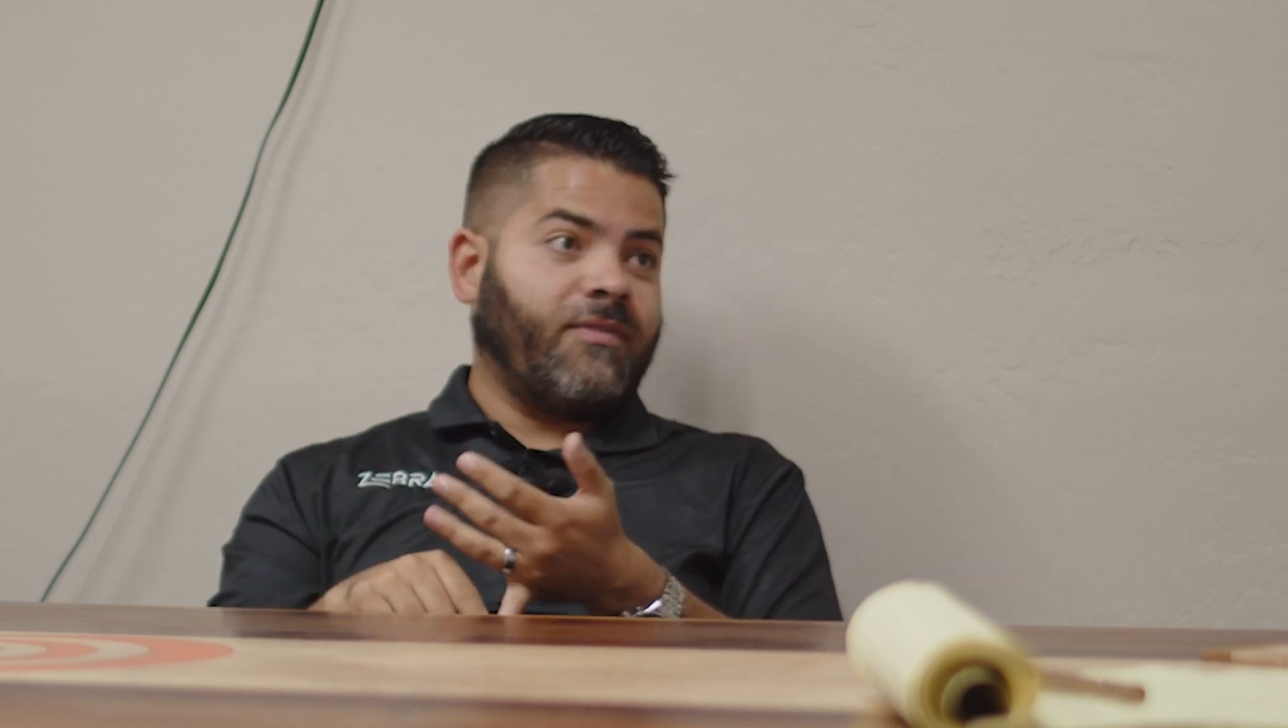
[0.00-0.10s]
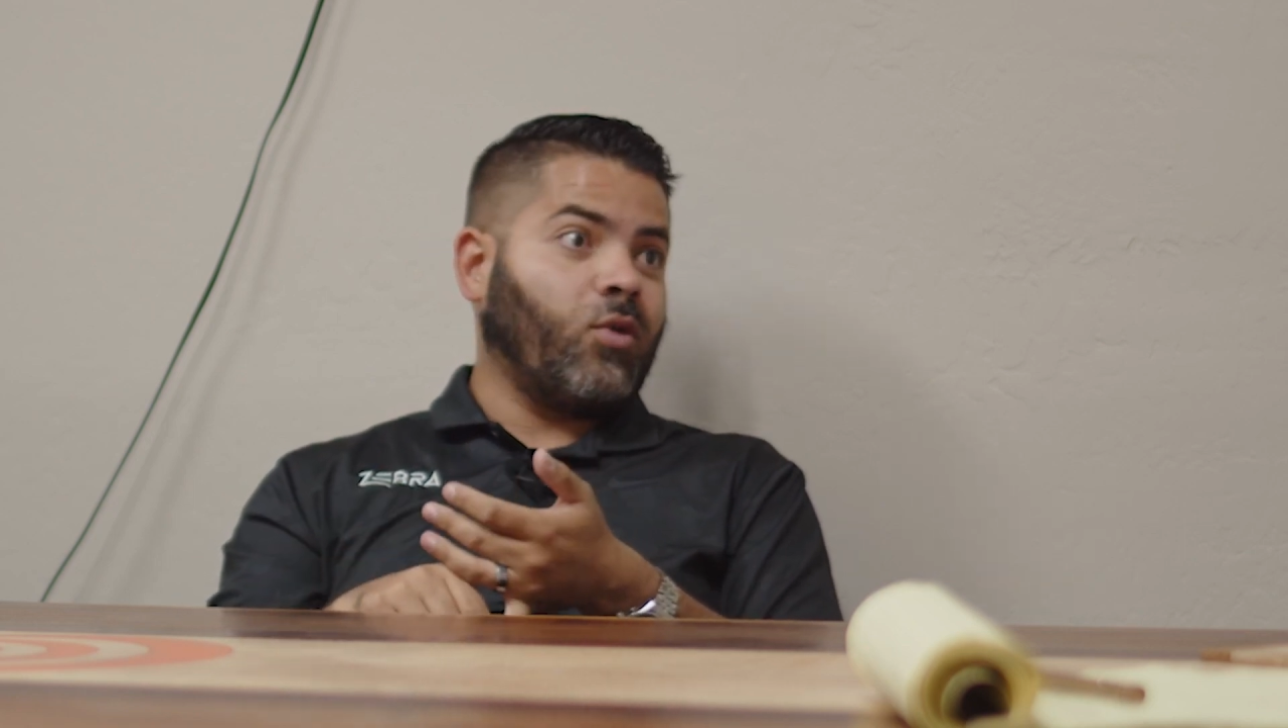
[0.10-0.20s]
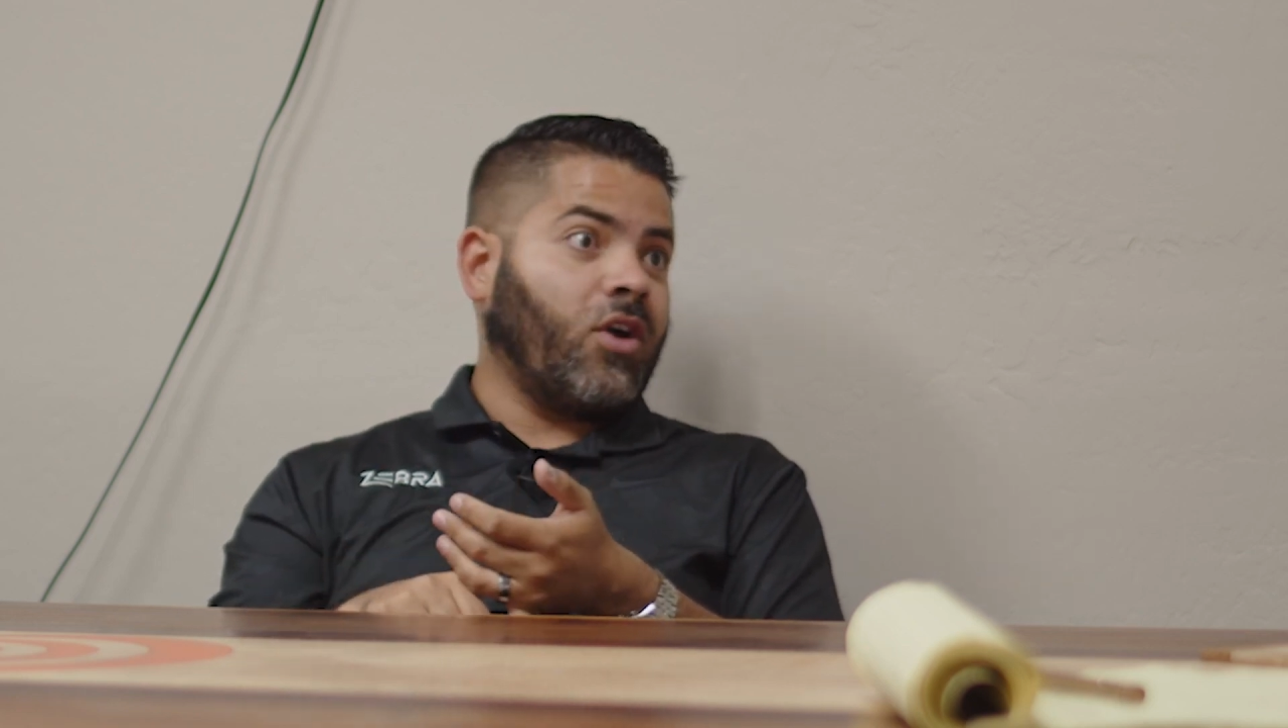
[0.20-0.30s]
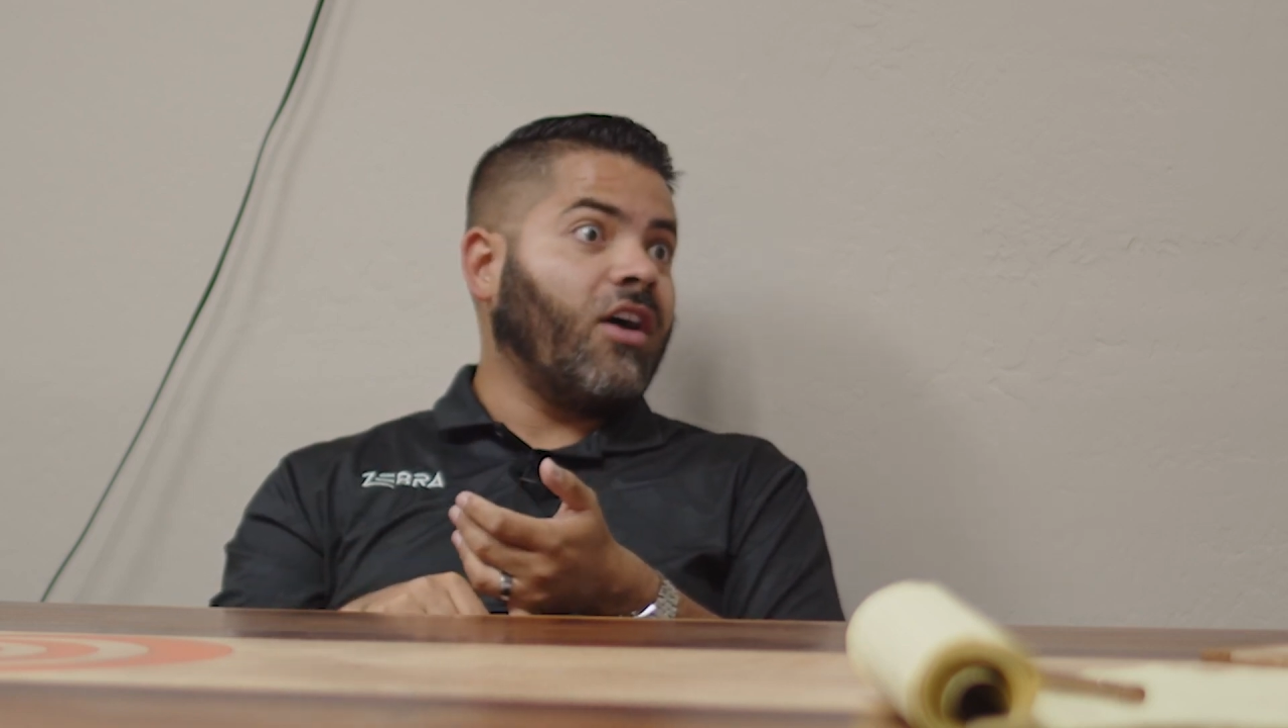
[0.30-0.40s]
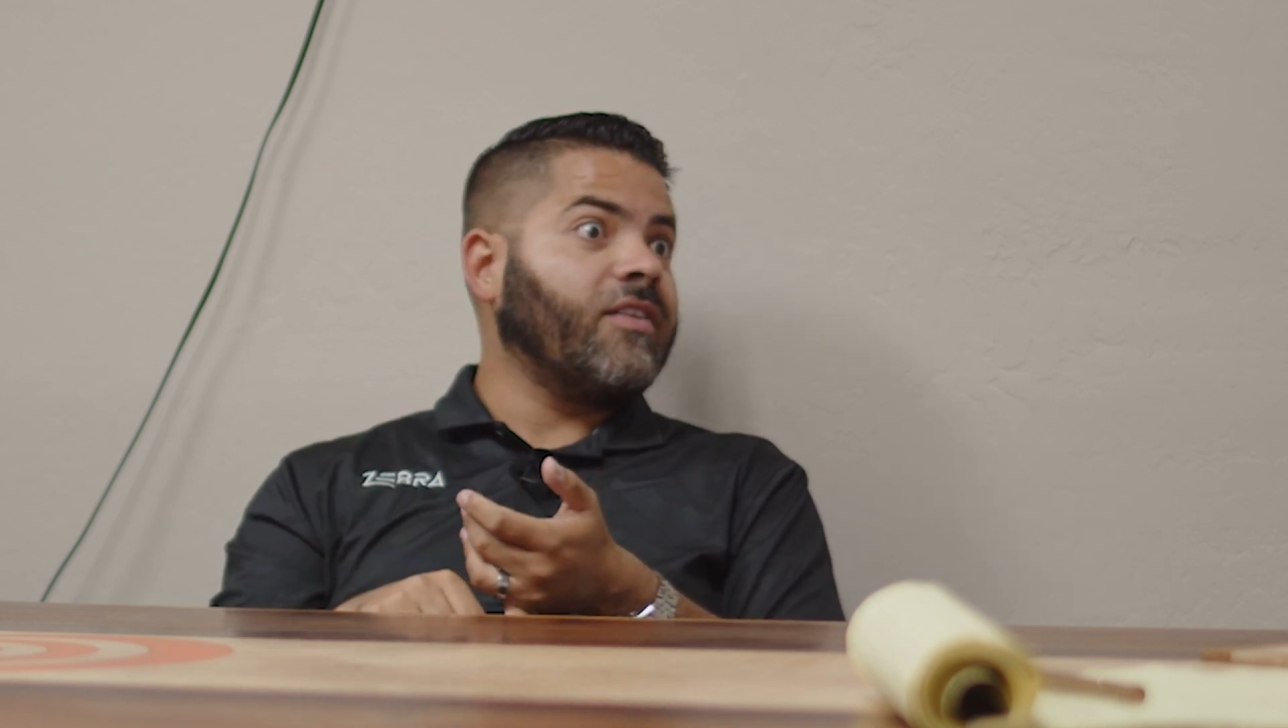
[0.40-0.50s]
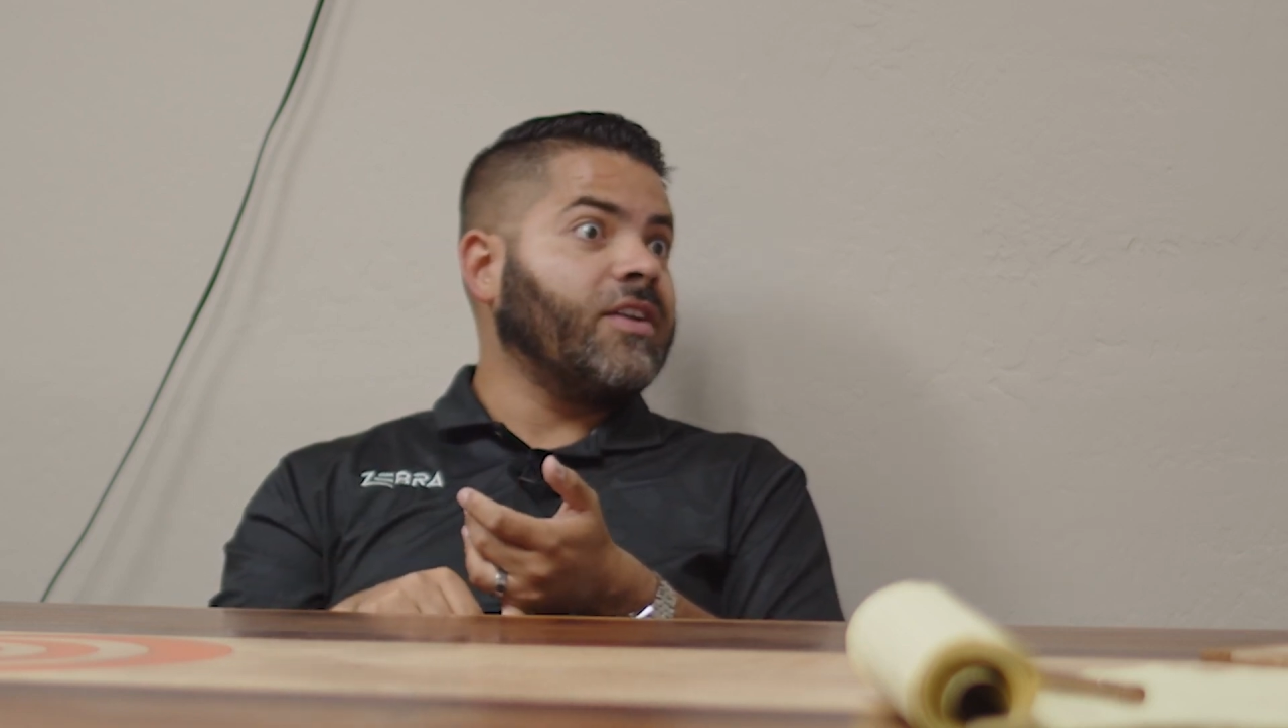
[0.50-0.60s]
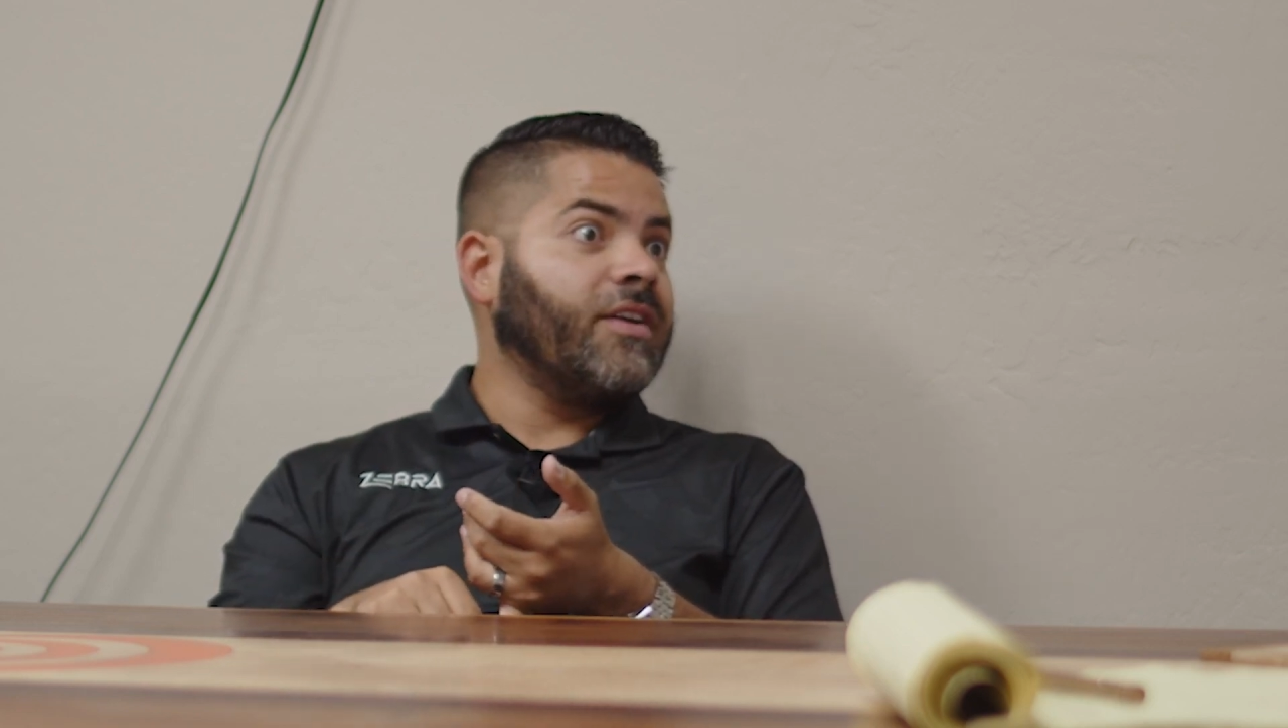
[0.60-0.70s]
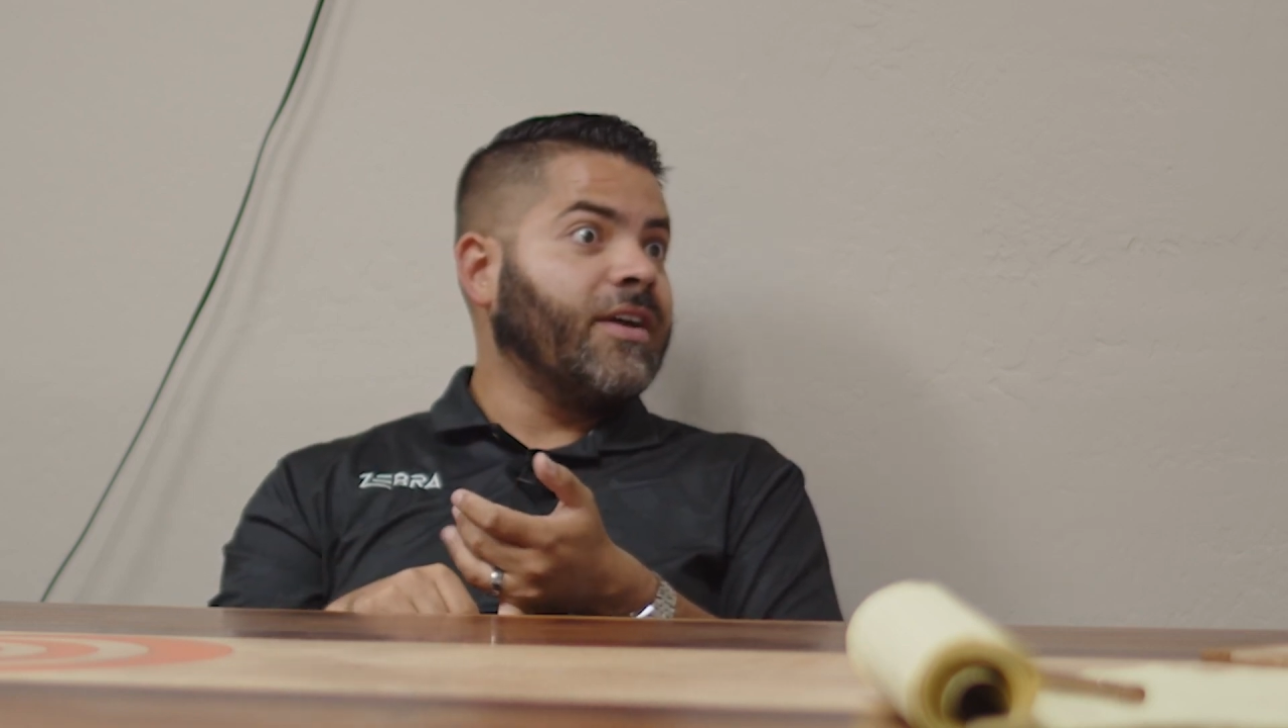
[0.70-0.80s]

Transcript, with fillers: before COVID.